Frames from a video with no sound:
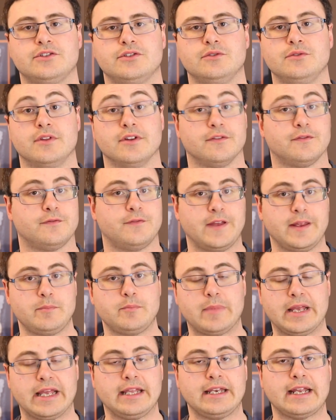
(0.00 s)
to the
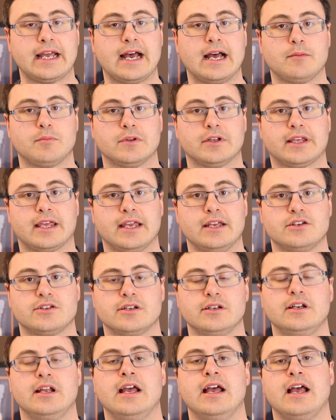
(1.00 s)
Fitbit
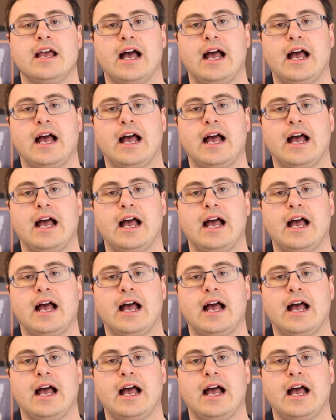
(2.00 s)
application.